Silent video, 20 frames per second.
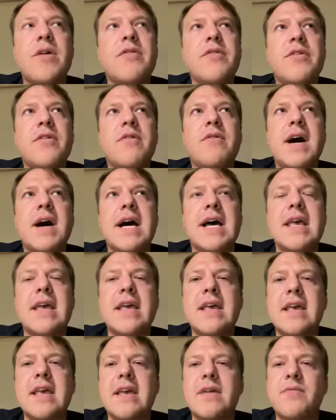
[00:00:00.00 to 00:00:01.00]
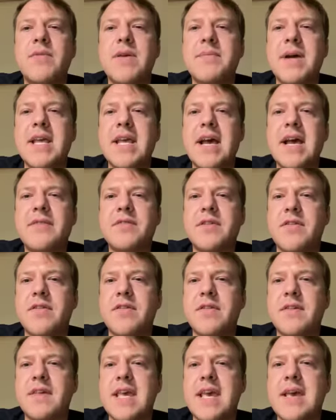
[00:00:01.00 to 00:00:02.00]
so we might have to
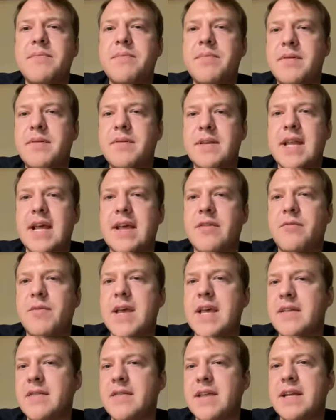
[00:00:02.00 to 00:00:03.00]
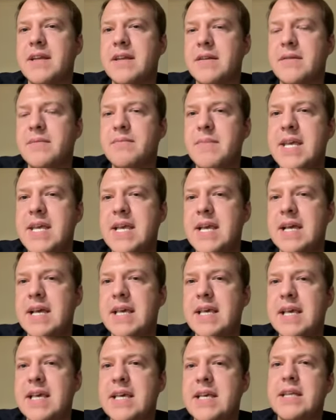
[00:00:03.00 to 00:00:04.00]
skip next week and then meet
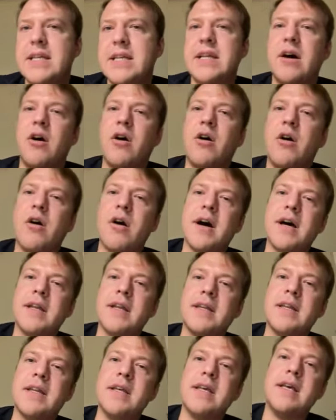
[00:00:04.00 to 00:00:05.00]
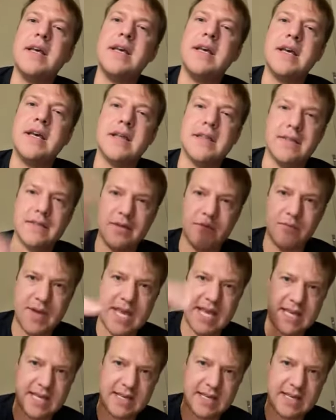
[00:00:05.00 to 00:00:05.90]
again on the week